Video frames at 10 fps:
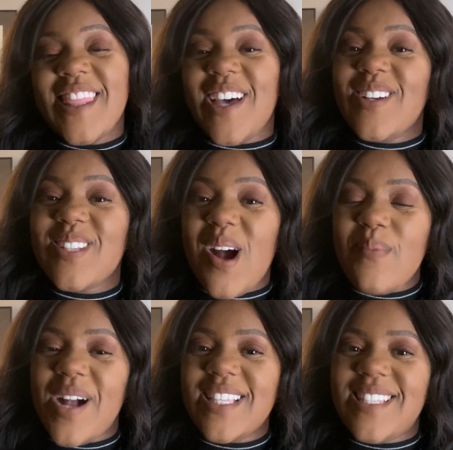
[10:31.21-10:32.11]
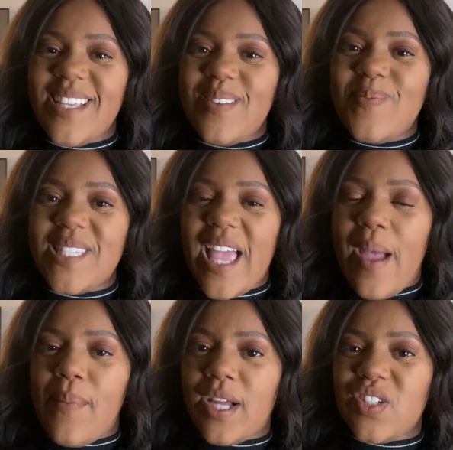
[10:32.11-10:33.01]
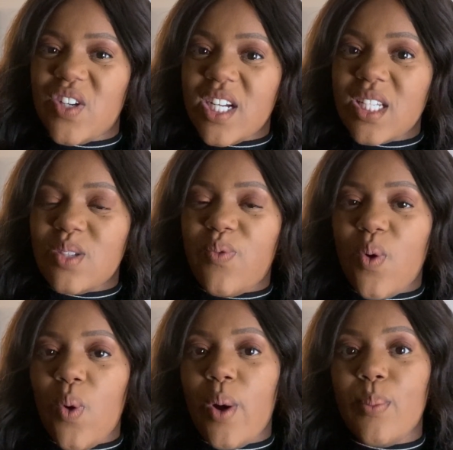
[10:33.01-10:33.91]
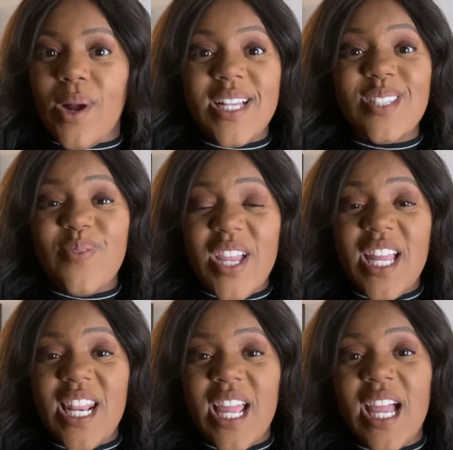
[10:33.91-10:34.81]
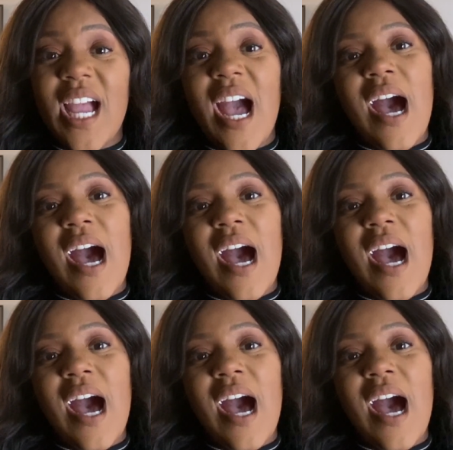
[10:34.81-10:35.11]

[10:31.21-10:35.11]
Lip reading: Those are my tips and my tricks for breastfeeding.